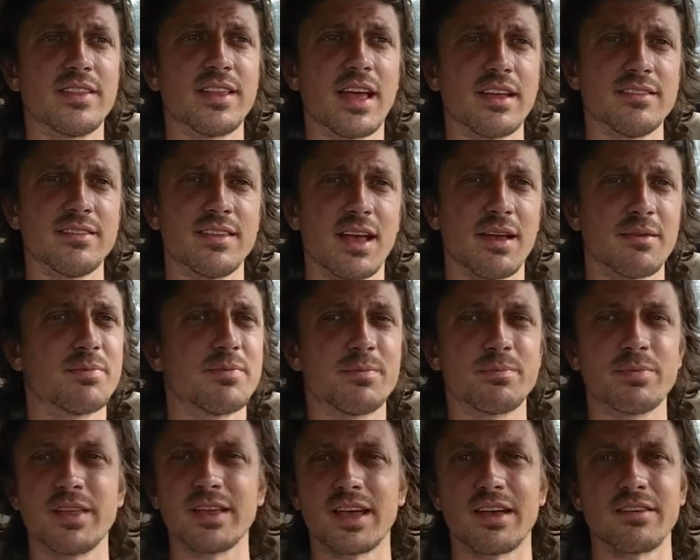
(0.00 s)
I
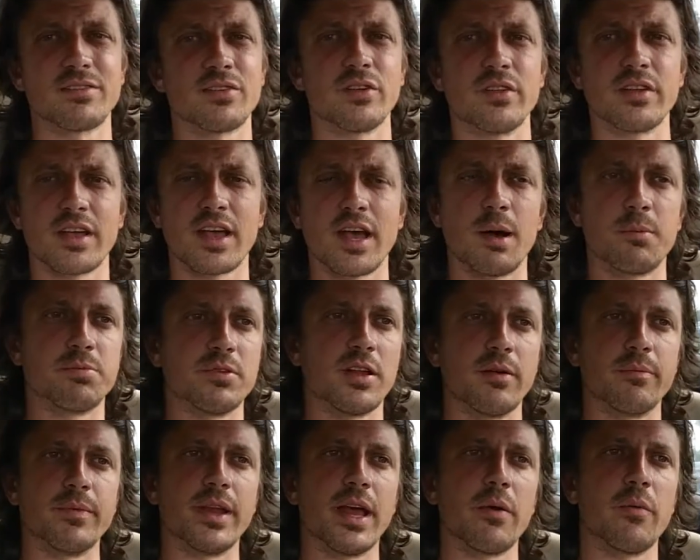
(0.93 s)
think I've sold a
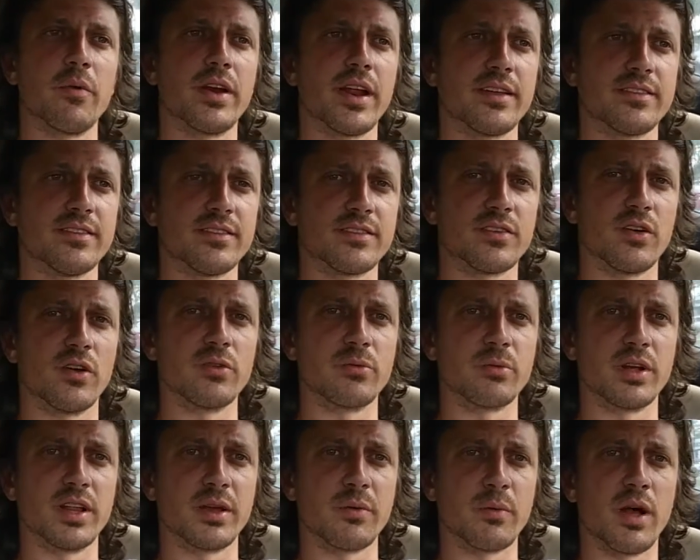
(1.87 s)
couple of them. That one hasn't
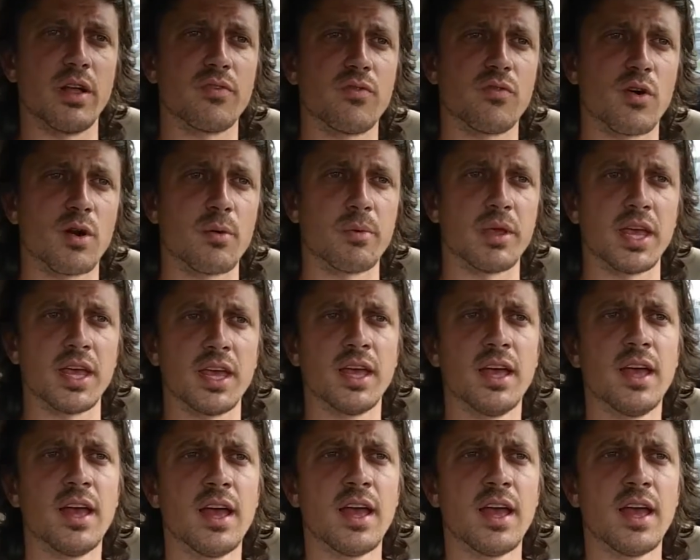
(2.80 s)
sold really well for me,